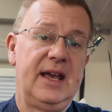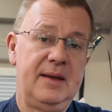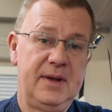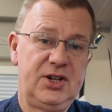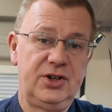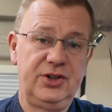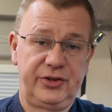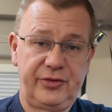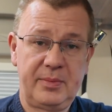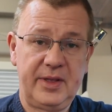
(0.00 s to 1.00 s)

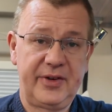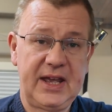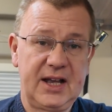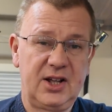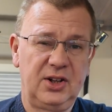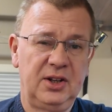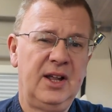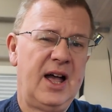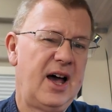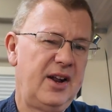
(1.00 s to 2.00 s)
emissions from the vehicle
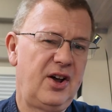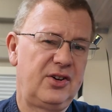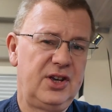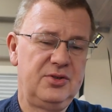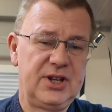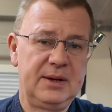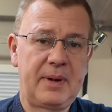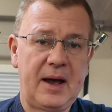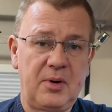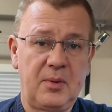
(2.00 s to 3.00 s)
and not using
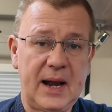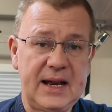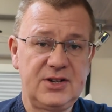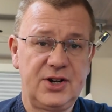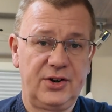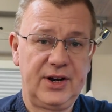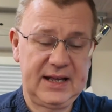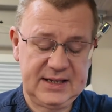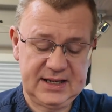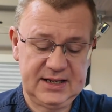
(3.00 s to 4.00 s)
power when it's not
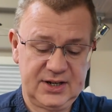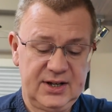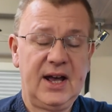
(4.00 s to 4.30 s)
needed.